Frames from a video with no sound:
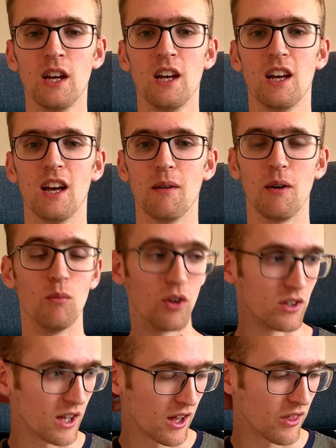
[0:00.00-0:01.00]
And
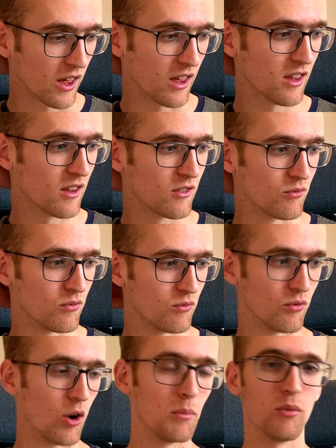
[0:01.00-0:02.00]
one day, I think
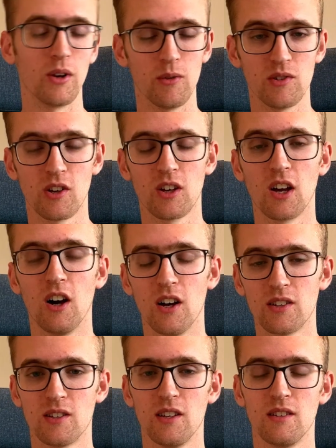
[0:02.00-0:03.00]
Rob, when he was younger,
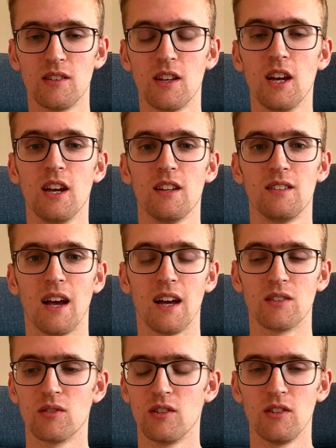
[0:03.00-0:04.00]
asked his
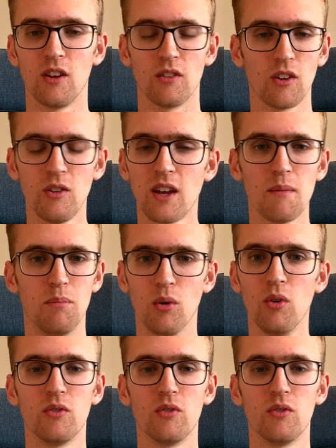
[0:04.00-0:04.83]
dad, you know, don't you get bored